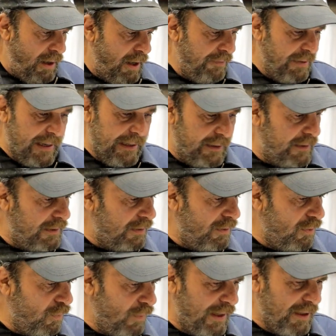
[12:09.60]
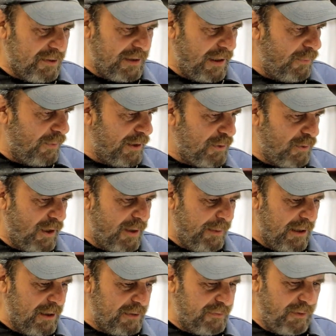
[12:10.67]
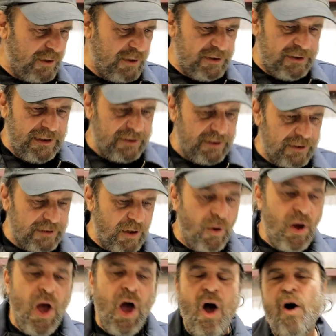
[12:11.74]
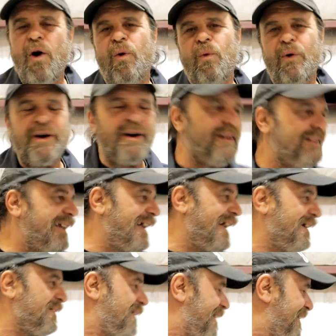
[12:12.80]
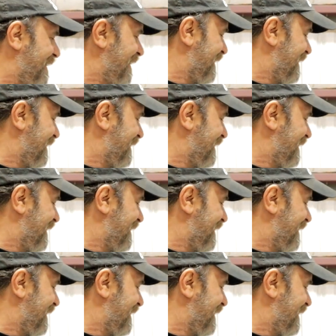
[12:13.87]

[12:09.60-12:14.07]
All right, what else did I want to talk about as far as these things go? Oh, one other thing.